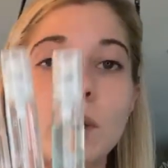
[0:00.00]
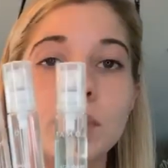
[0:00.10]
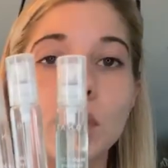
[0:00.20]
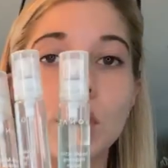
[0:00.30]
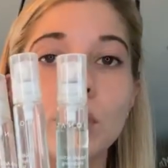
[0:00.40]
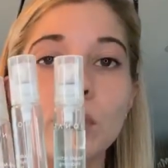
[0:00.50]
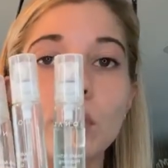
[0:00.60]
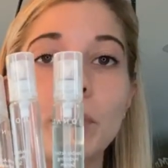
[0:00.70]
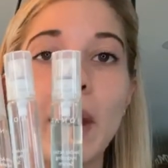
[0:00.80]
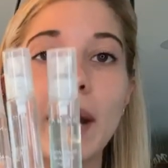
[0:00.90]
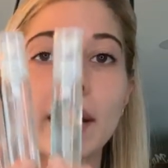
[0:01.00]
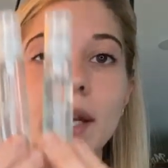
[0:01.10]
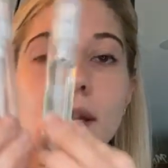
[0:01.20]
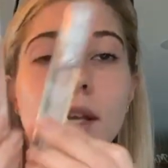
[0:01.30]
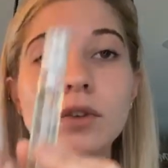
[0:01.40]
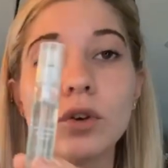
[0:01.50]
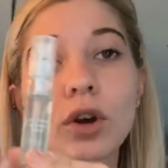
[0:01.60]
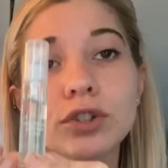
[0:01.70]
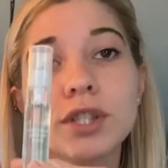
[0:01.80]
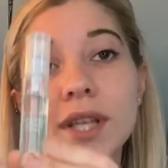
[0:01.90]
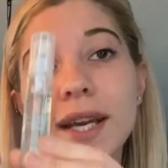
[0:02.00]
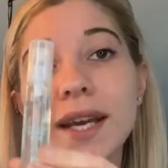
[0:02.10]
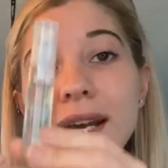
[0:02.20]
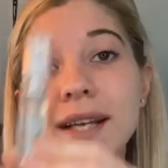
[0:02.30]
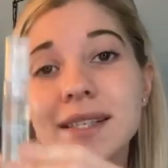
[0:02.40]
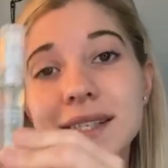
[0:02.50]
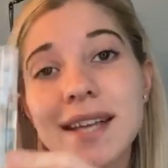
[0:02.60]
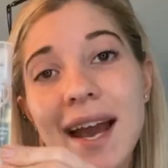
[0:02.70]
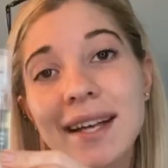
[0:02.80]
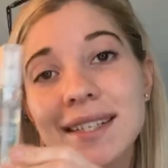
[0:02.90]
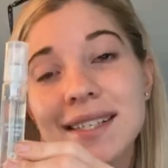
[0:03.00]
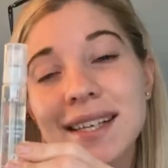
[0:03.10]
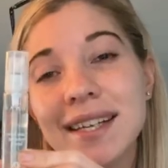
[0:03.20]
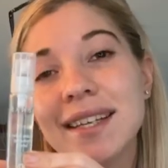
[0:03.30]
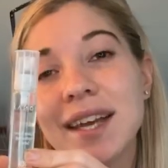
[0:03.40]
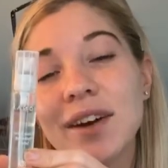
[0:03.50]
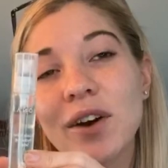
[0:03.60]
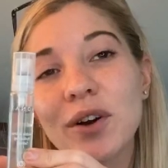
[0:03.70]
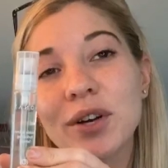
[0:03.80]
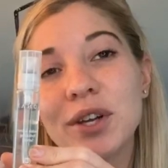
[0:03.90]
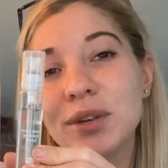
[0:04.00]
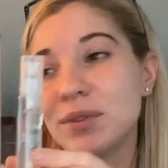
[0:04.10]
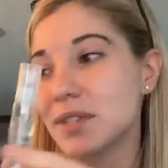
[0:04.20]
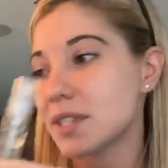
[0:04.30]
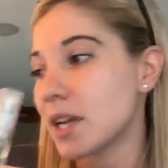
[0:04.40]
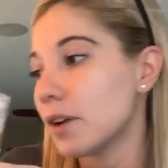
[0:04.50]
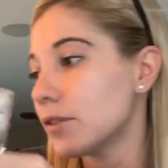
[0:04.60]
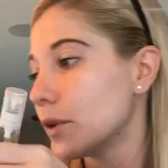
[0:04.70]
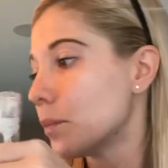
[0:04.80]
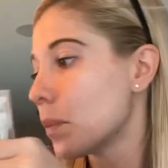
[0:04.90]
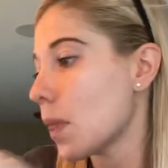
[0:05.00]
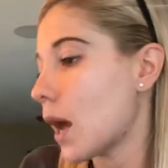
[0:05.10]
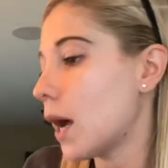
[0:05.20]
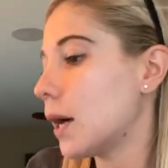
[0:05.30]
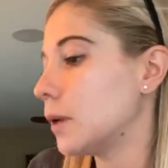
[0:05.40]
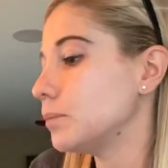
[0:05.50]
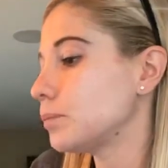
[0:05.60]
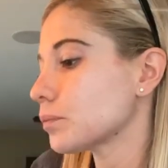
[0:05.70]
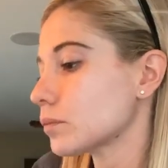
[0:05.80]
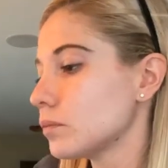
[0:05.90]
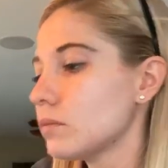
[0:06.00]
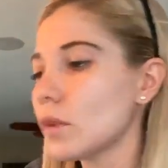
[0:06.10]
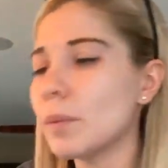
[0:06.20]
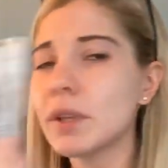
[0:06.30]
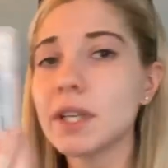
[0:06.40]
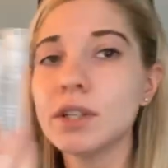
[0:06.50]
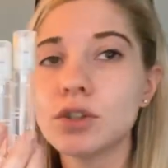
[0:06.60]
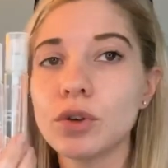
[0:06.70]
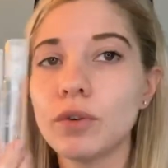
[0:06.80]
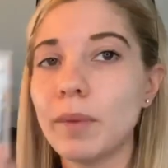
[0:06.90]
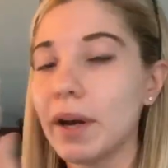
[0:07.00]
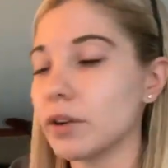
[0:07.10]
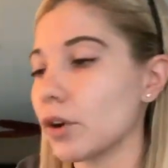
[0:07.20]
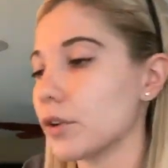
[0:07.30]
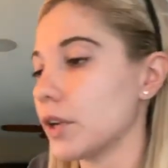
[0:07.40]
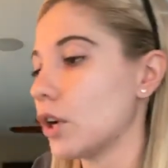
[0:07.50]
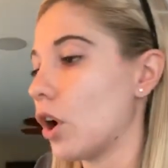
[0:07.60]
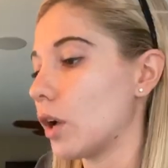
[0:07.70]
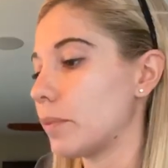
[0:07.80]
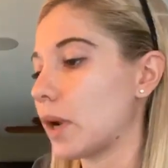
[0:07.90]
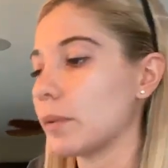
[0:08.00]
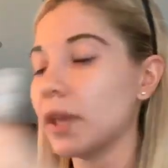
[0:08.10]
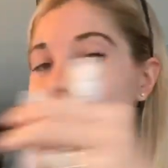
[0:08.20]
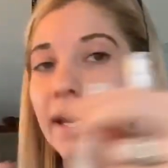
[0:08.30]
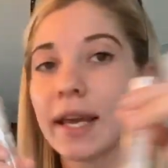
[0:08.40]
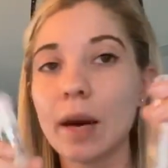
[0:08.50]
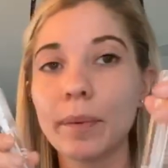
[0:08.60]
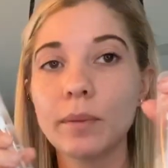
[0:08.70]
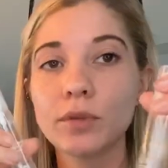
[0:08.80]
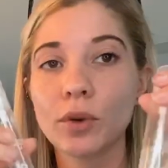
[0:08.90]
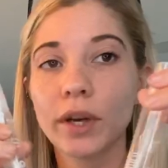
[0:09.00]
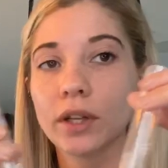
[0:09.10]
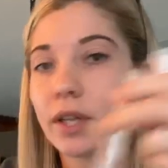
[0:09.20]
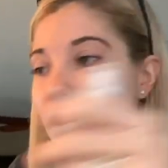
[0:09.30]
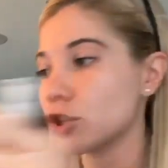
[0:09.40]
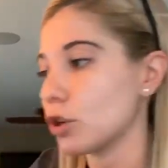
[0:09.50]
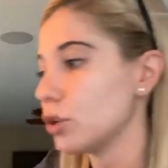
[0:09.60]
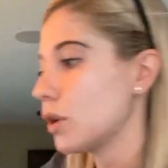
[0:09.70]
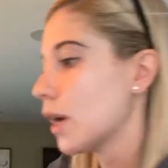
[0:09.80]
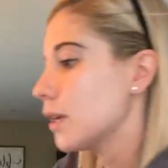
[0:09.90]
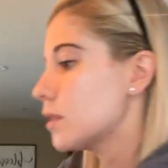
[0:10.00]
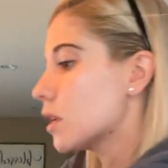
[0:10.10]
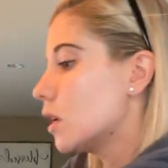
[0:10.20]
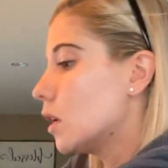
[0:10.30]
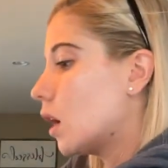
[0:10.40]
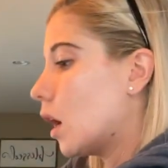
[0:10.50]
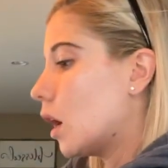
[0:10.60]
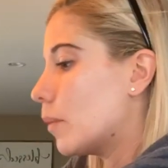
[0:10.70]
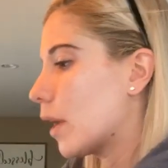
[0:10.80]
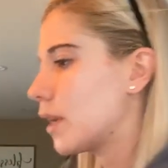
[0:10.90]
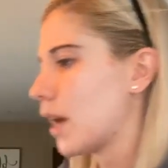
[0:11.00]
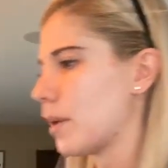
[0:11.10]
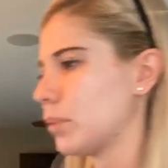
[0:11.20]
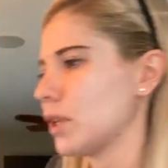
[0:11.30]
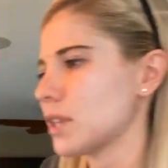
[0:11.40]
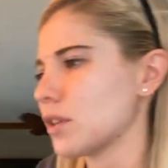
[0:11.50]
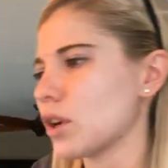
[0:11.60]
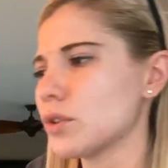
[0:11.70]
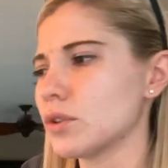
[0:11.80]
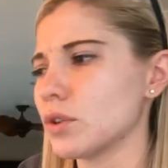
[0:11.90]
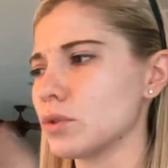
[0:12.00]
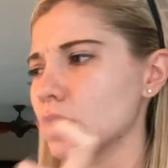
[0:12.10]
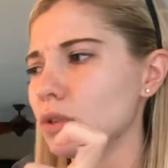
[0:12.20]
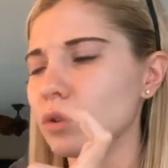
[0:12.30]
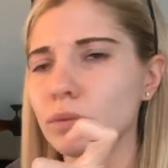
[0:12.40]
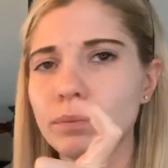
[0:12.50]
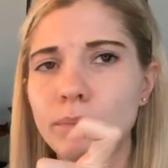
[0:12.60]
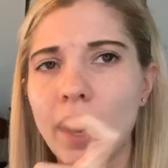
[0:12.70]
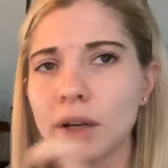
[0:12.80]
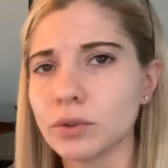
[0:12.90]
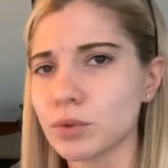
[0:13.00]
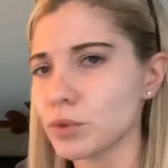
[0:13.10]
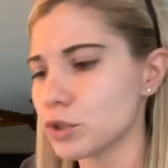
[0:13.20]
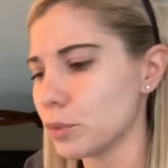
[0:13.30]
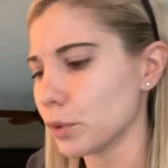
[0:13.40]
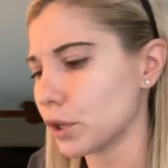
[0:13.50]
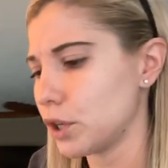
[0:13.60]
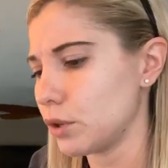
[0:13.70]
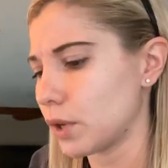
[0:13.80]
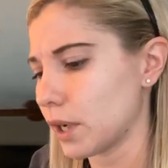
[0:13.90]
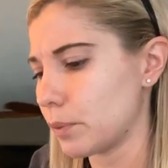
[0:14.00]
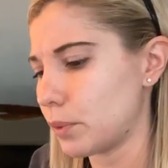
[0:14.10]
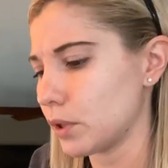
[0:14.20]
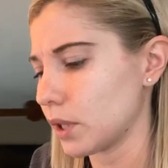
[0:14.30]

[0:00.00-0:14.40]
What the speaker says: in a cute little packet, and they're all just like stacked, sitting there all cute and stuff. But these 2 of mine are already gone, but I'm glad I kept them so I could show you guys. Plus I thought that those little bottles were super cute. I could put